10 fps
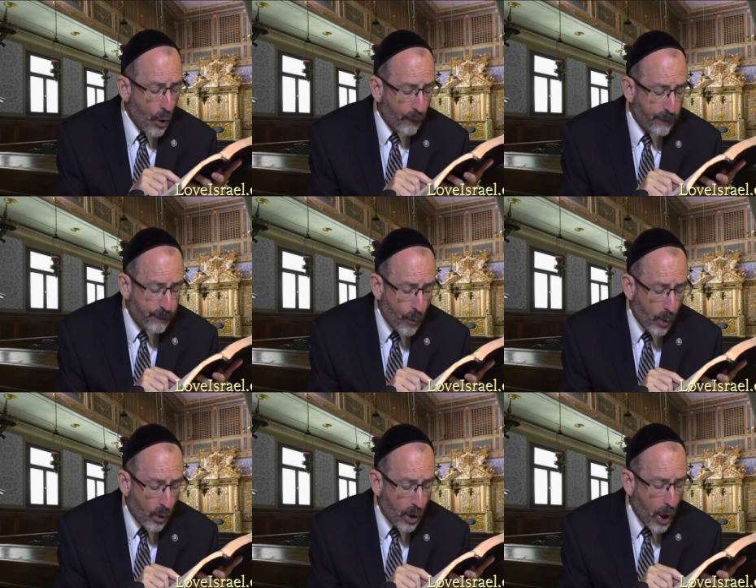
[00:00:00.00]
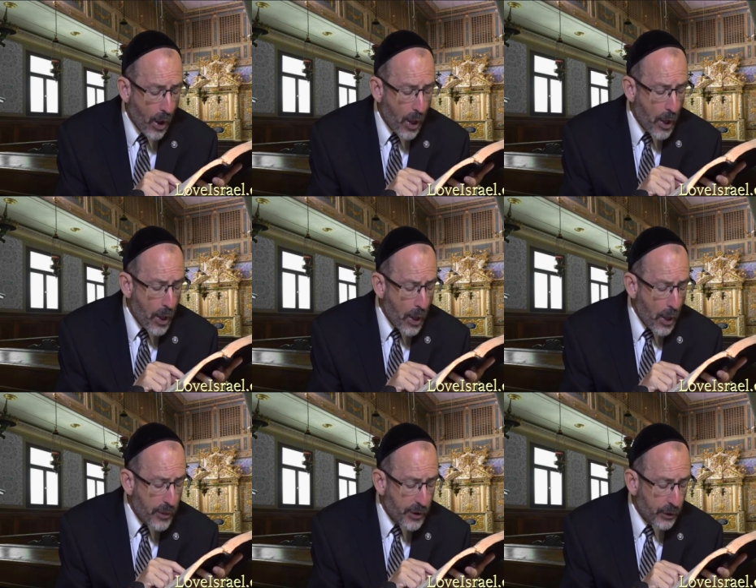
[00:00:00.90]
For
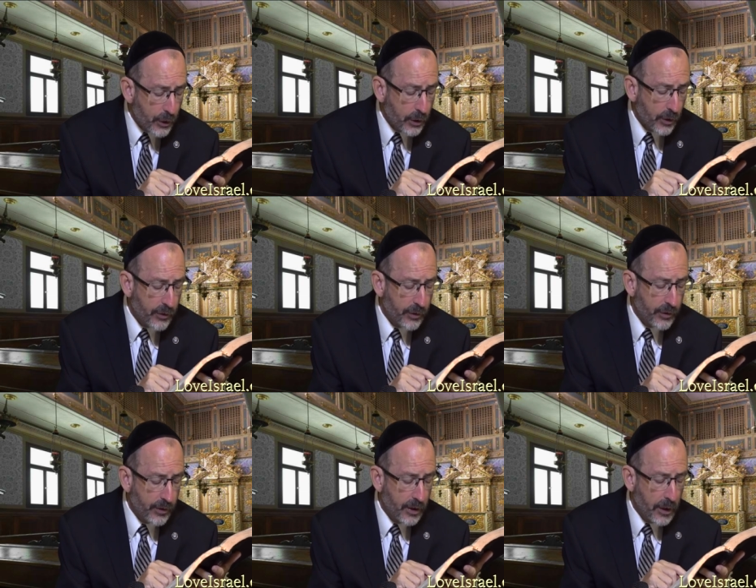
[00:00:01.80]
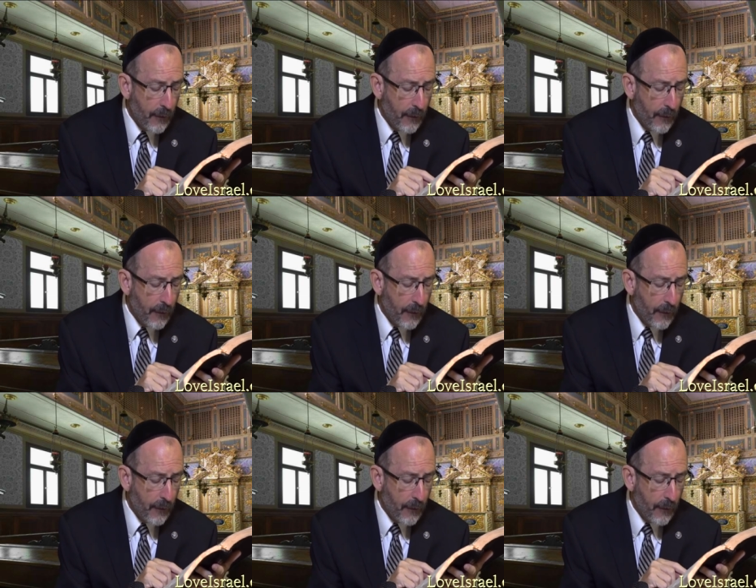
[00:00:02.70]
the earth